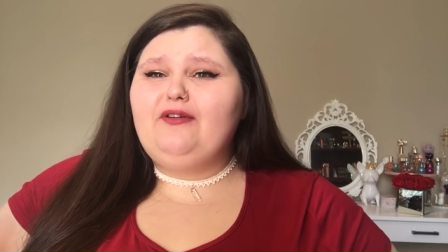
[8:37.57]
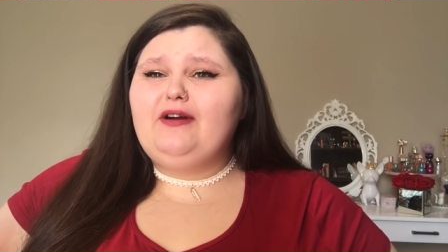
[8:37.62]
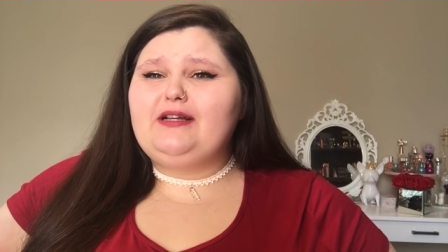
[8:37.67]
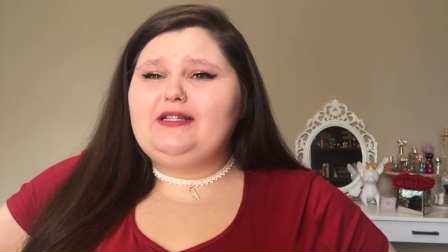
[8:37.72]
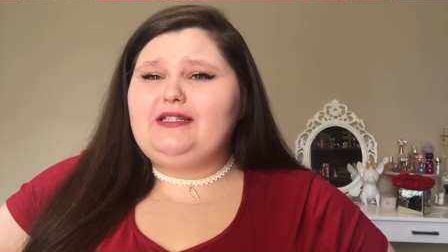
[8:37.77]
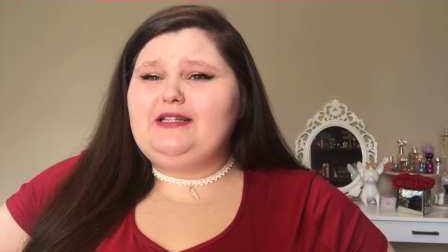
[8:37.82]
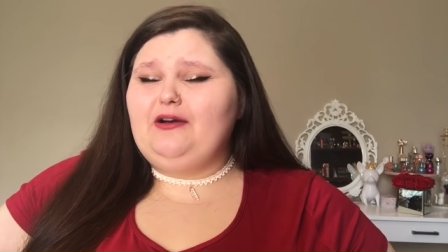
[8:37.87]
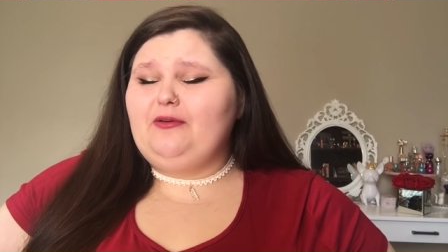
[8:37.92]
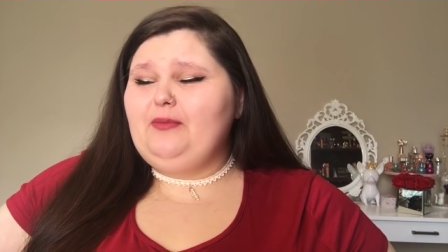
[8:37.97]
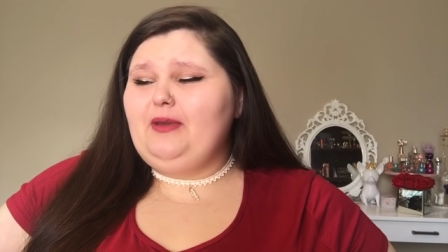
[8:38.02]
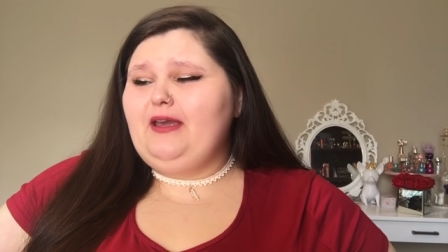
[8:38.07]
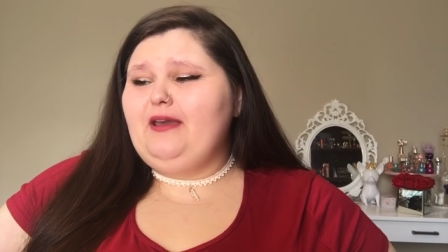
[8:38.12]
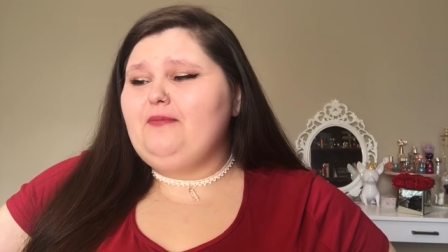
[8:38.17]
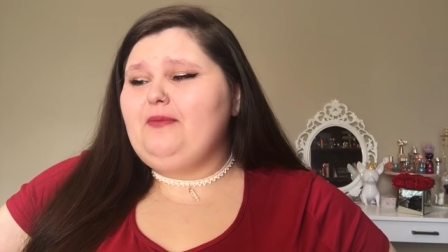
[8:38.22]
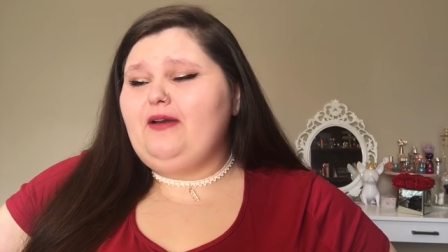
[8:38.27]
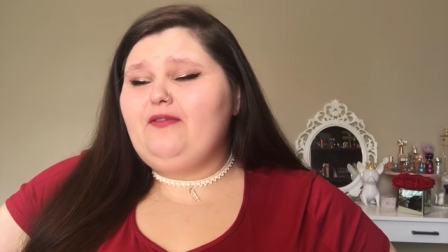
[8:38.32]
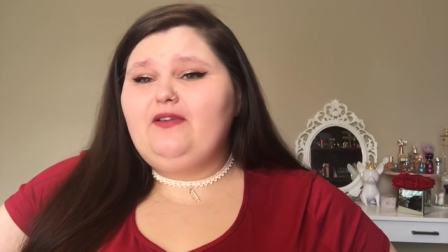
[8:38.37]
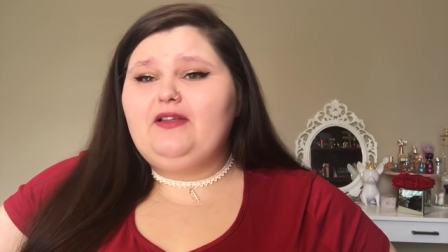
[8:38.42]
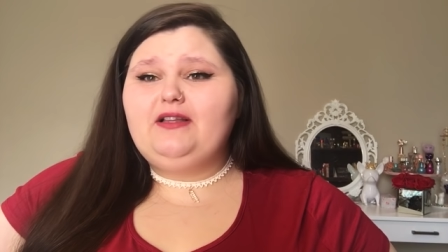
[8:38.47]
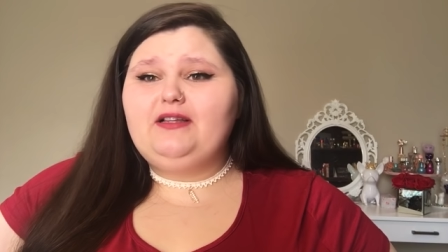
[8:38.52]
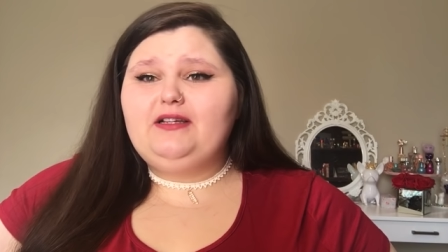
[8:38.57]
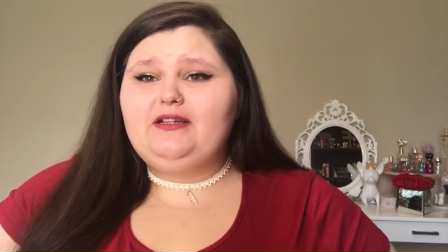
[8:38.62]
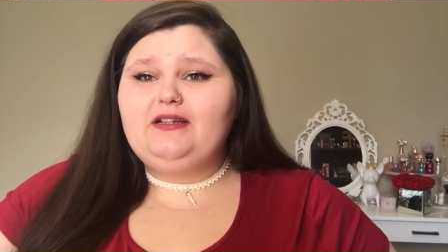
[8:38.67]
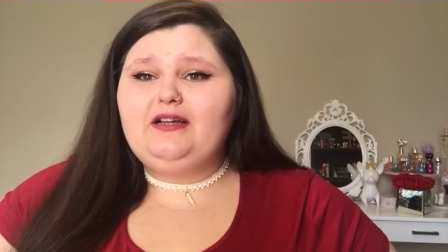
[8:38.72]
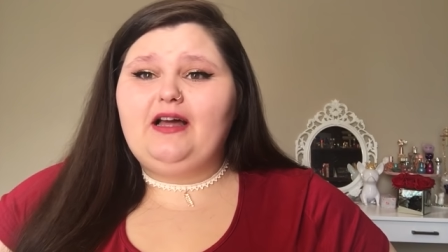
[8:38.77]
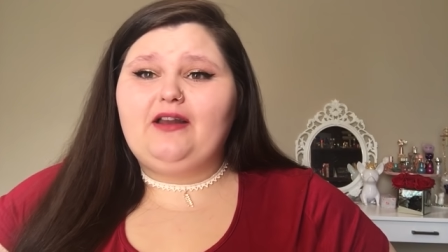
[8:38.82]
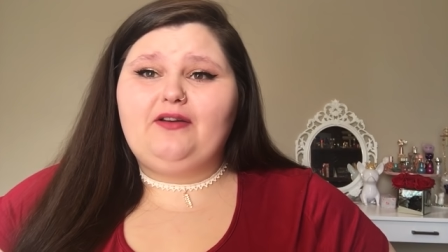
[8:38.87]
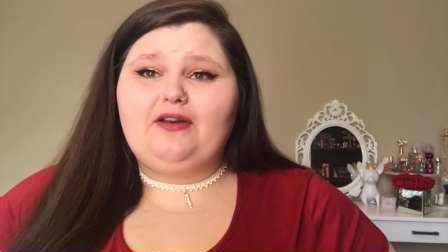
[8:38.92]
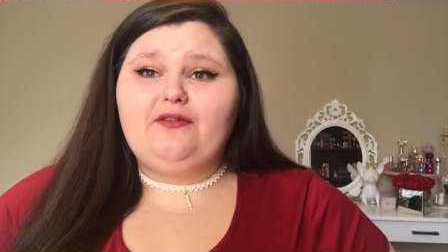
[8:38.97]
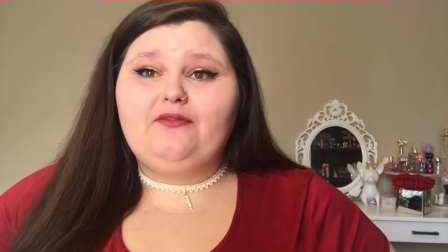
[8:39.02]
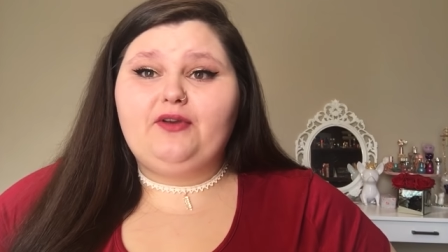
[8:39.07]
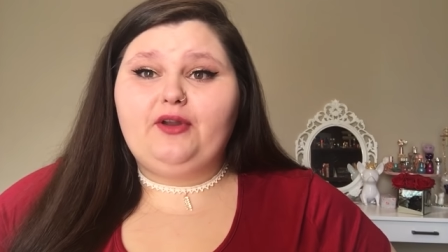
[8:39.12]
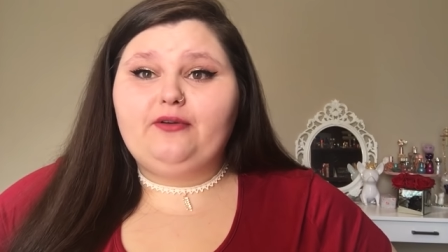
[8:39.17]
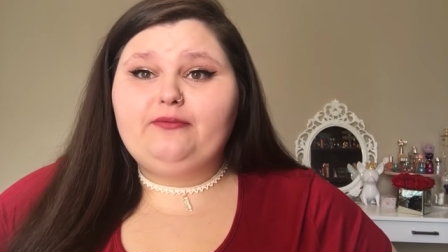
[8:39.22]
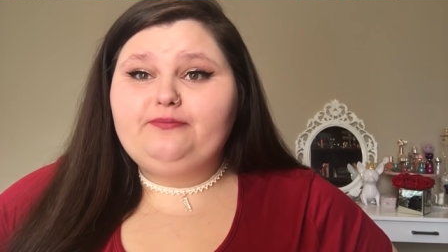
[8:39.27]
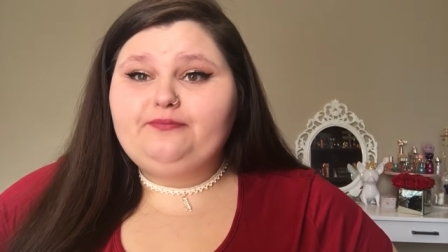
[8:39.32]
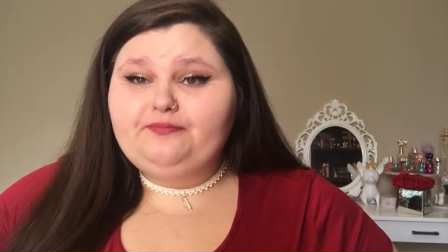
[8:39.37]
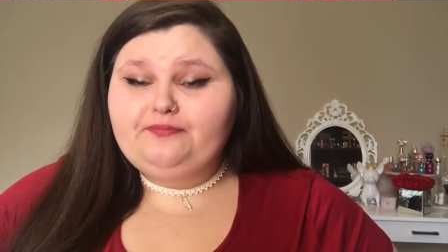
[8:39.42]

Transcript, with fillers: guys tell me. Am I feeling it? I don't even know.